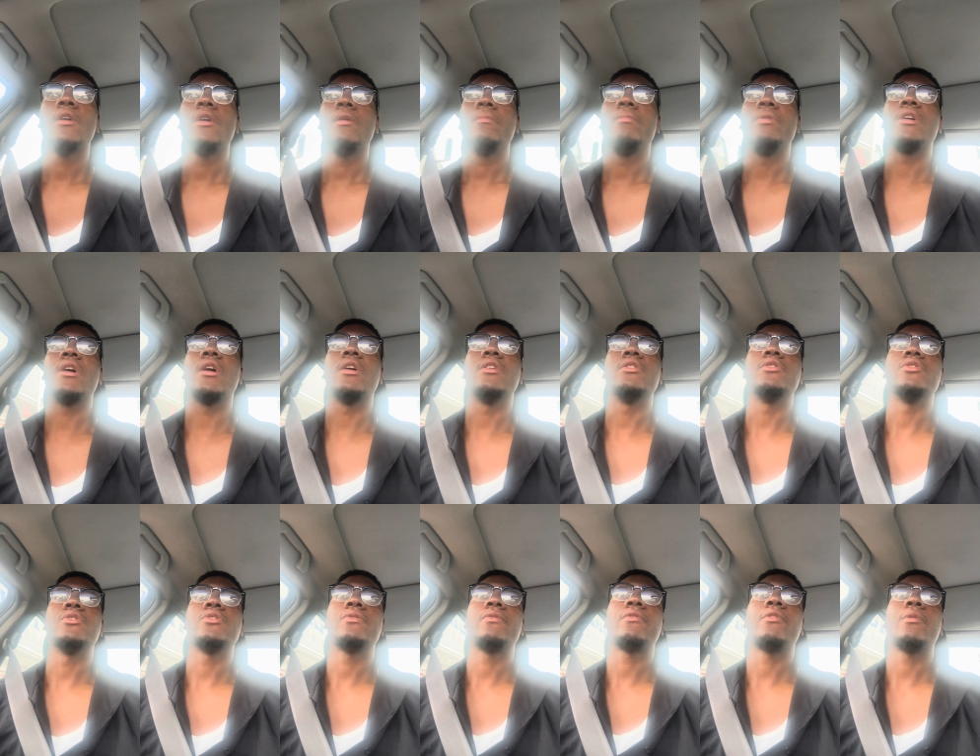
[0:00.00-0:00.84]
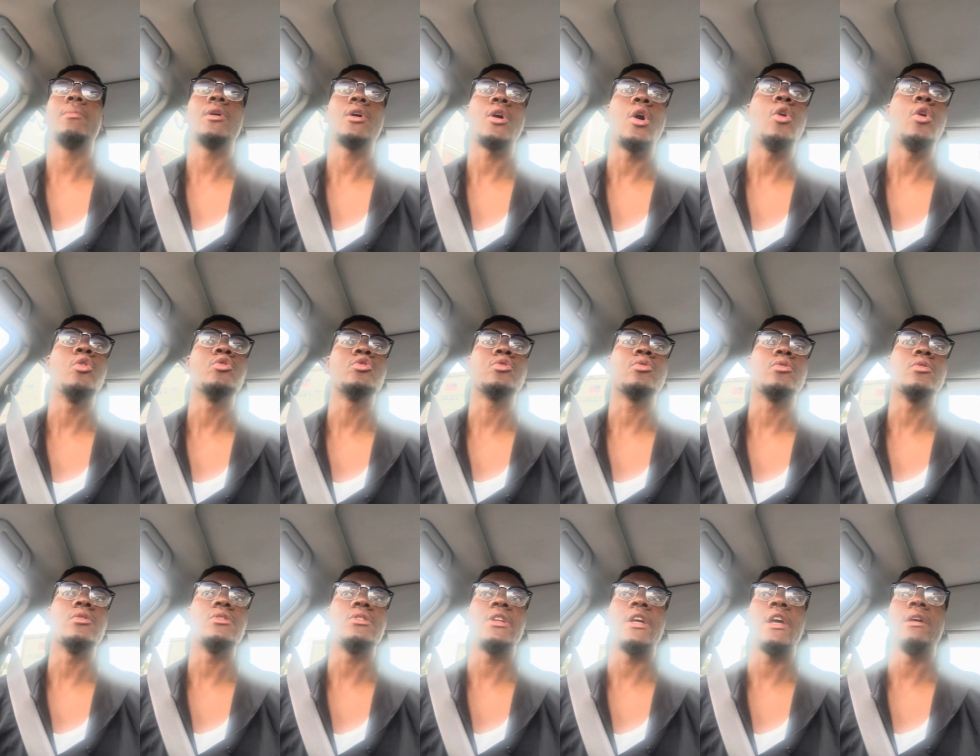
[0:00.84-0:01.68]
because from a
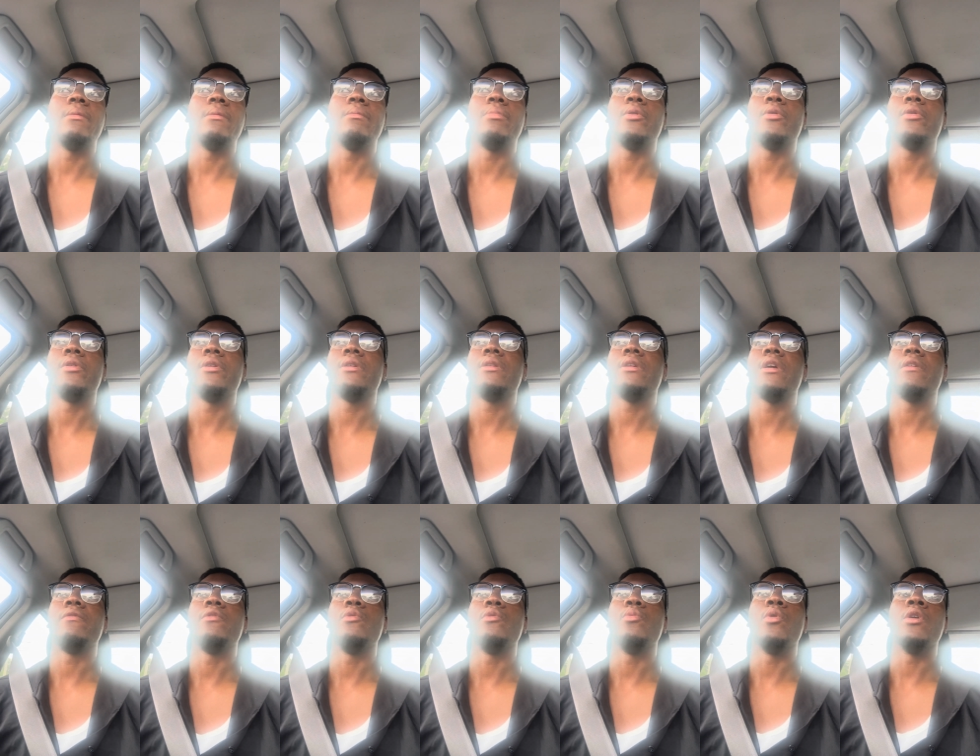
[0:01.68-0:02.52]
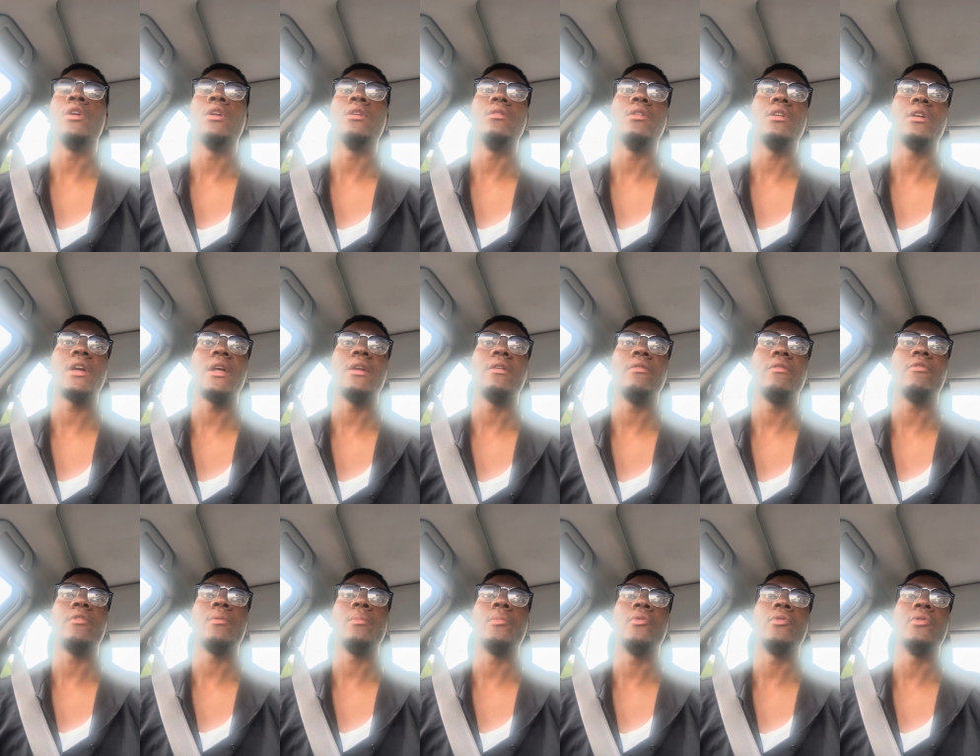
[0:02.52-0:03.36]
cultural standpoint if you want to look at it
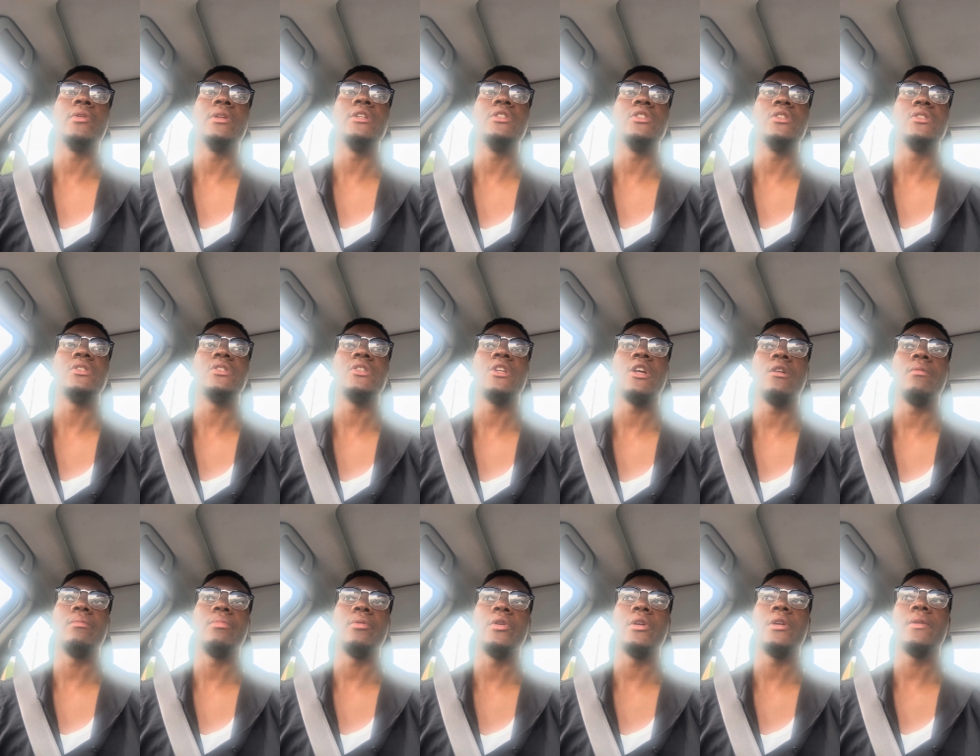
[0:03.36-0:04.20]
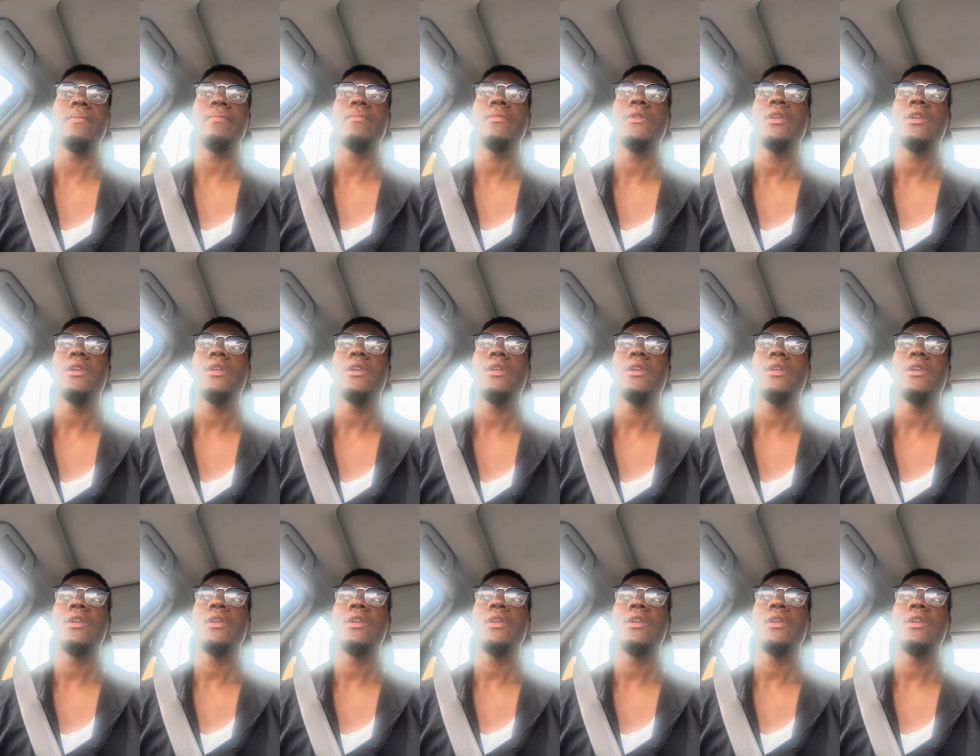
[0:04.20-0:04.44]
from a religious standpoint